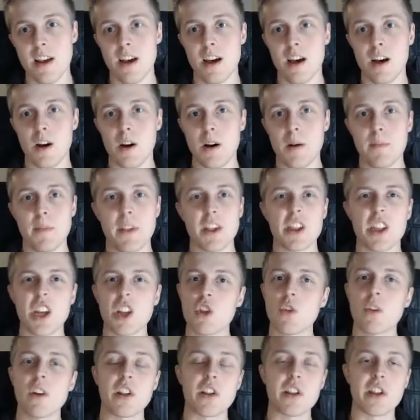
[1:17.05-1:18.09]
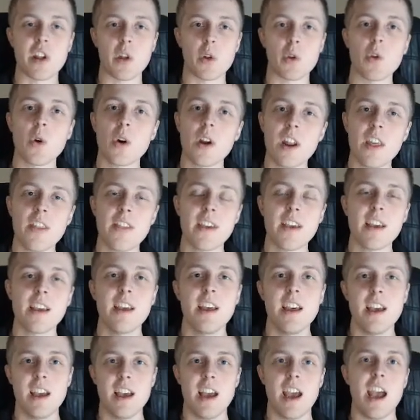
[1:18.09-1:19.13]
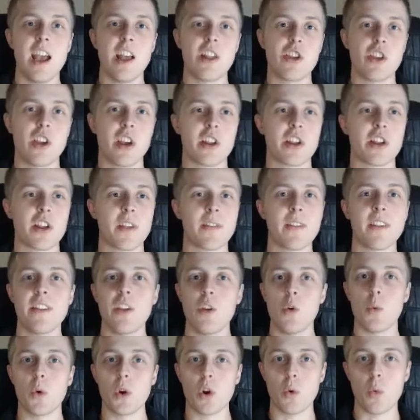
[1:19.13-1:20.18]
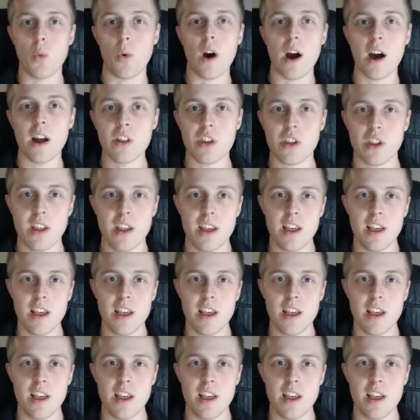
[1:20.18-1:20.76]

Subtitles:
It's not trying to sell you anything. It's just something you want to watch.